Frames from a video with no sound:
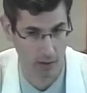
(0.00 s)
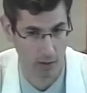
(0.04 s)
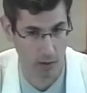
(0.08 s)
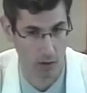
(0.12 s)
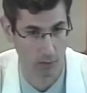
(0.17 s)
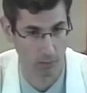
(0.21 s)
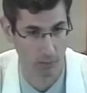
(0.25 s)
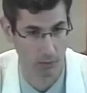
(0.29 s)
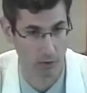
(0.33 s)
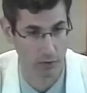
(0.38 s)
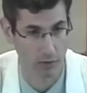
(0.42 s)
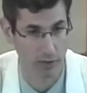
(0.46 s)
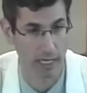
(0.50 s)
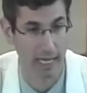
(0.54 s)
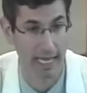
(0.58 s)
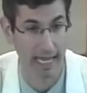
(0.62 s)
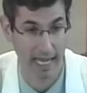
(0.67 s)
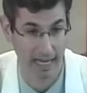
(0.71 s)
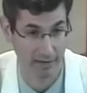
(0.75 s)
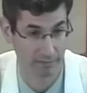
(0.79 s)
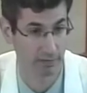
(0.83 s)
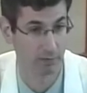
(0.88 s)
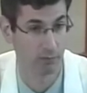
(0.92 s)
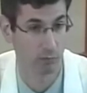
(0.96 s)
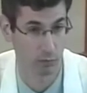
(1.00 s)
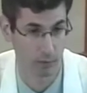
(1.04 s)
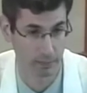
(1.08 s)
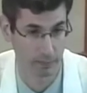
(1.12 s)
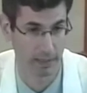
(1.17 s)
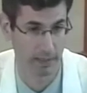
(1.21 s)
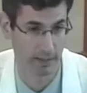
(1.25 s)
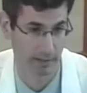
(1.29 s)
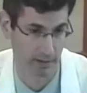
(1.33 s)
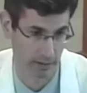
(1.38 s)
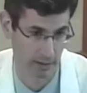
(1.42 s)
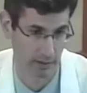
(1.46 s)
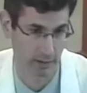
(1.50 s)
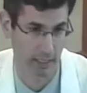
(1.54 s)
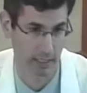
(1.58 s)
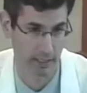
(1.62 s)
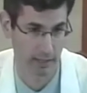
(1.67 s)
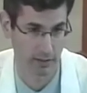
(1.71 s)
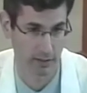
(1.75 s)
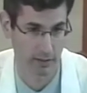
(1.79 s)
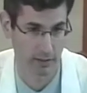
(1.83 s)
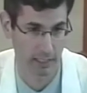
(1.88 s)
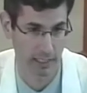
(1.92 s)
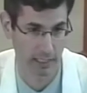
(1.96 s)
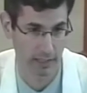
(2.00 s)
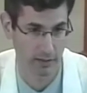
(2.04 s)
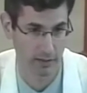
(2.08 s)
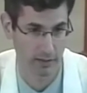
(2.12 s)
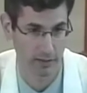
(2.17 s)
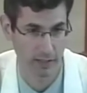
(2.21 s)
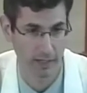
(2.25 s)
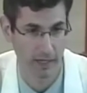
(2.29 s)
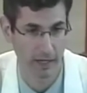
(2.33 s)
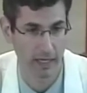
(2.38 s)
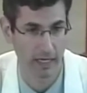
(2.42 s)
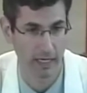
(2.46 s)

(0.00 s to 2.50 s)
almost half of women in the United States.